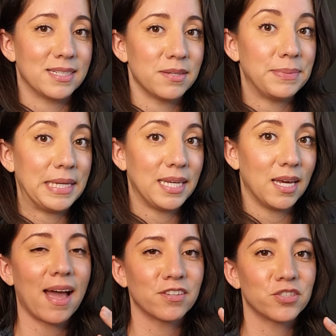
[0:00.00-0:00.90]
to be
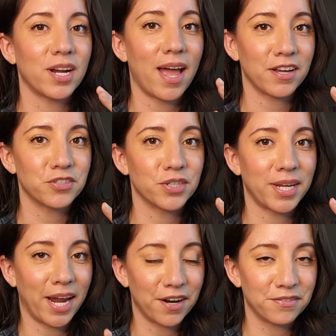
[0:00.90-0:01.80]
extra, extra
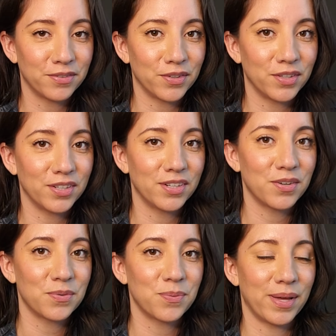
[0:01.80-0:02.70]
careful
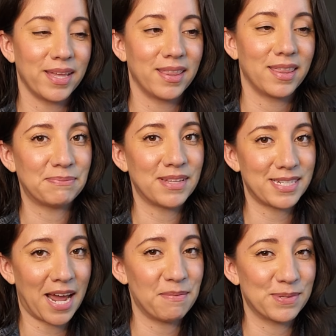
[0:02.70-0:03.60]
with the
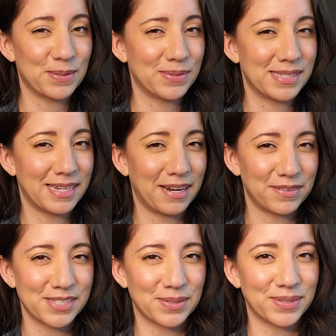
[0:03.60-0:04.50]
time zones in
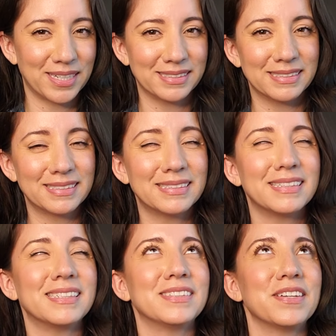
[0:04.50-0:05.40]
Arizona.
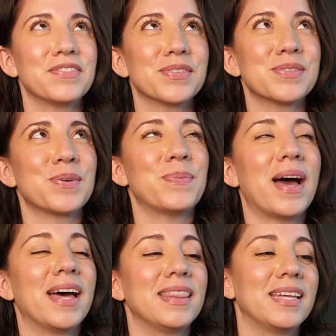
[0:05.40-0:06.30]
Oh, I feel so
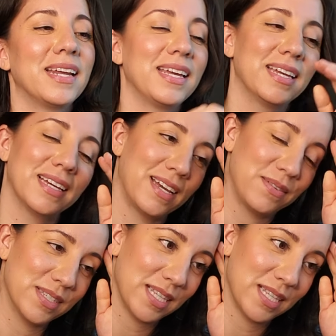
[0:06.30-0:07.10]
bad that I was